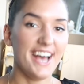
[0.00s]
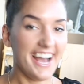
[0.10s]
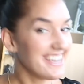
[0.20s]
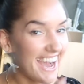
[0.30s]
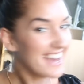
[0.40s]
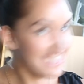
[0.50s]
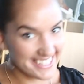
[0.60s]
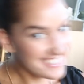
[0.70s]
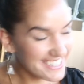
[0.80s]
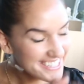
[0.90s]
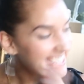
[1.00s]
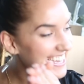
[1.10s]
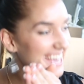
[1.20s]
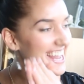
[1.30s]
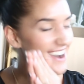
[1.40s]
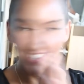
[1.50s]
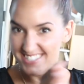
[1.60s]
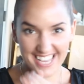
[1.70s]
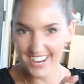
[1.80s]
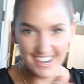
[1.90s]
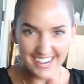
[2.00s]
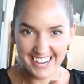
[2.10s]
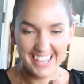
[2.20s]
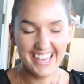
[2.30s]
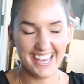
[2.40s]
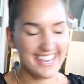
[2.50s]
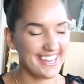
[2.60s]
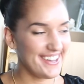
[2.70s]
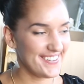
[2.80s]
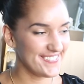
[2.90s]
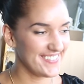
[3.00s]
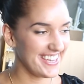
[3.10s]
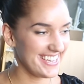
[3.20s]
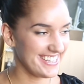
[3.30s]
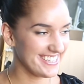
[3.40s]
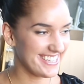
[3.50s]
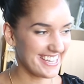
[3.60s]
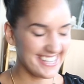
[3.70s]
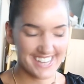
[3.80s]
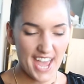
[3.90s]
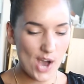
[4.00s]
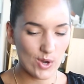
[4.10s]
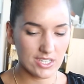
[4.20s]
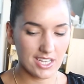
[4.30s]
I got in, and I was there, and getting down.